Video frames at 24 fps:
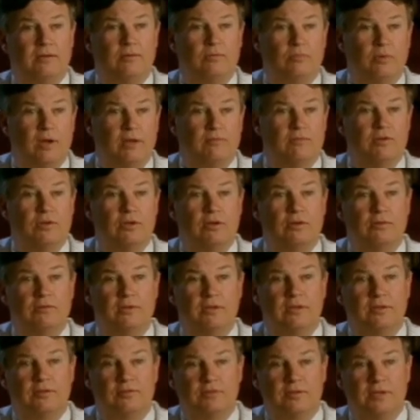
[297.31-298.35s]
revenue to
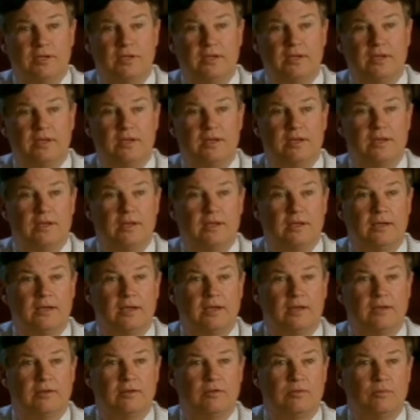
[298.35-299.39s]
the city and
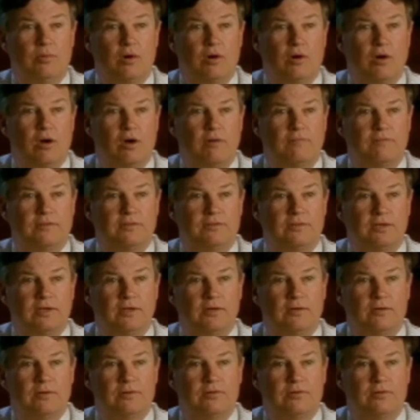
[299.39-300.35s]
and to our office here.